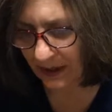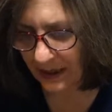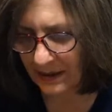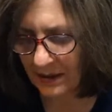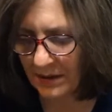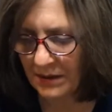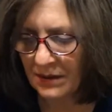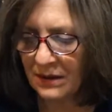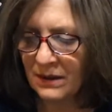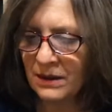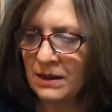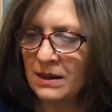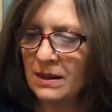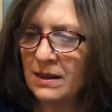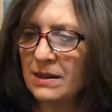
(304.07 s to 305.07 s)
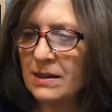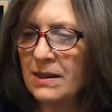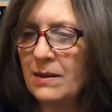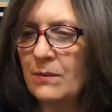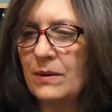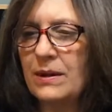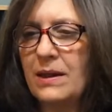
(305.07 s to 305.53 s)
let's
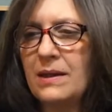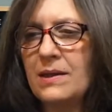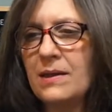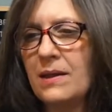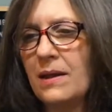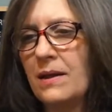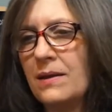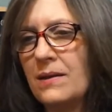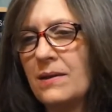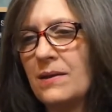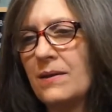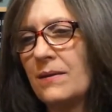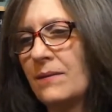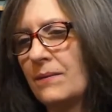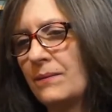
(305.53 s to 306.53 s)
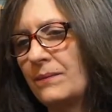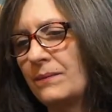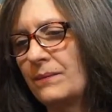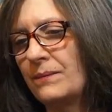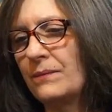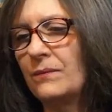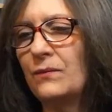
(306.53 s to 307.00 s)
see what this is
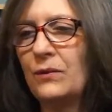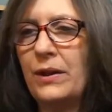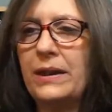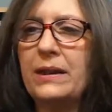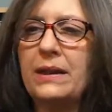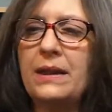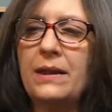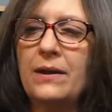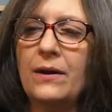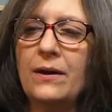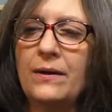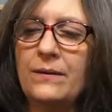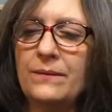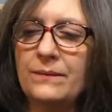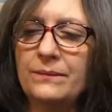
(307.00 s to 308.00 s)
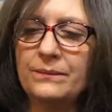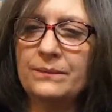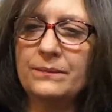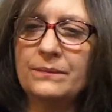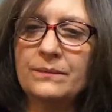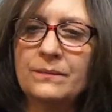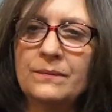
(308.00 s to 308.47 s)
right here.
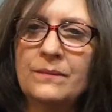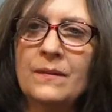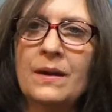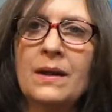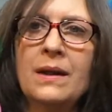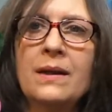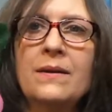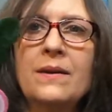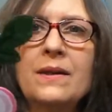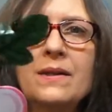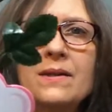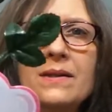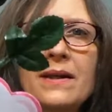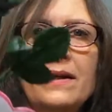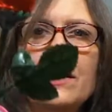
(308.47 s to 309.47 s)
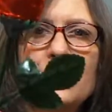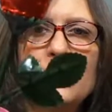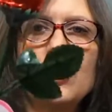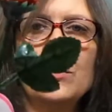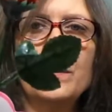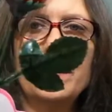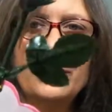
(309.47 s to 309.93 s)
This is like a
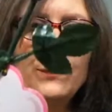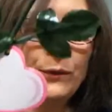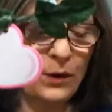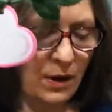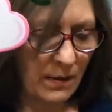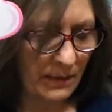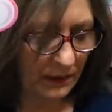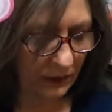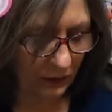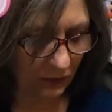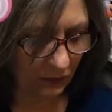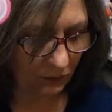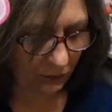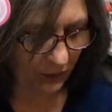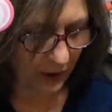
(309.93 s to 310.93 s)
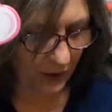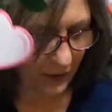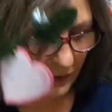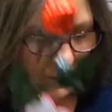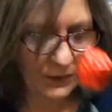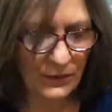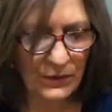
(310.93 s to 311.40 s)
to and from, a little
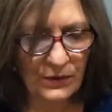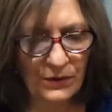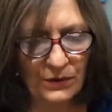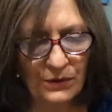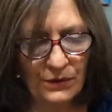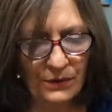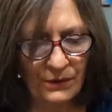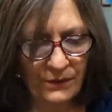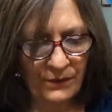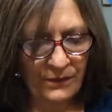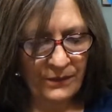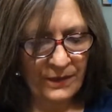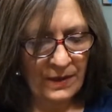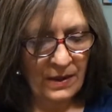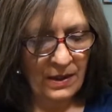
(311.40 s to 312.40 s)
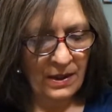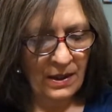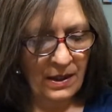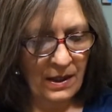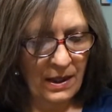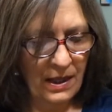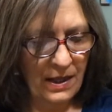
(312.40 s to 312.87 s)
rose.
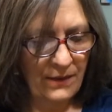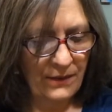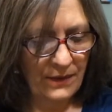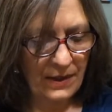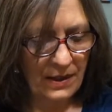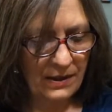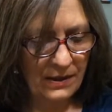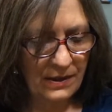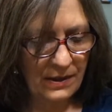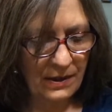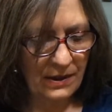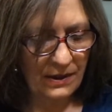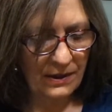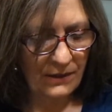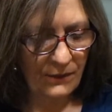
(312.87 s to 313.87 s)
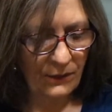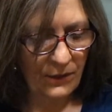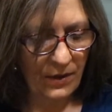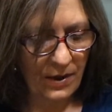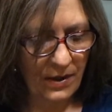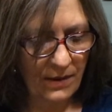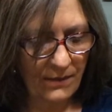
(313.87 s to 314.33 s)
And this is
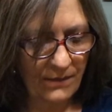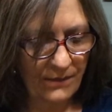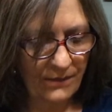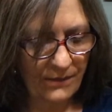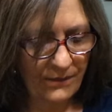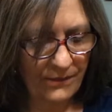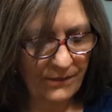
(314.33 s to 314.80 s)
from,